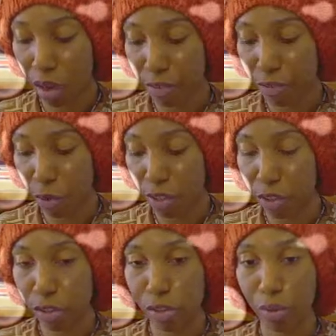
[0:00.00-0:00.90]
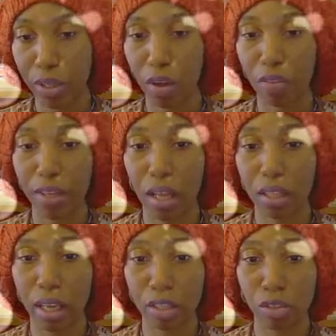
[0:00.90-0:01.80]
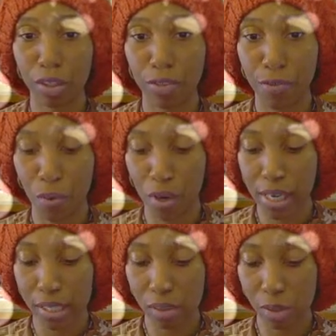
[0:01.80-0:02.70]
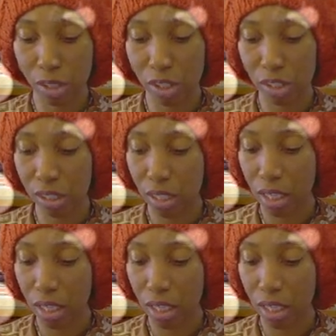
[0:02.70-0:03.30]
for another story called The Electric Forest, which is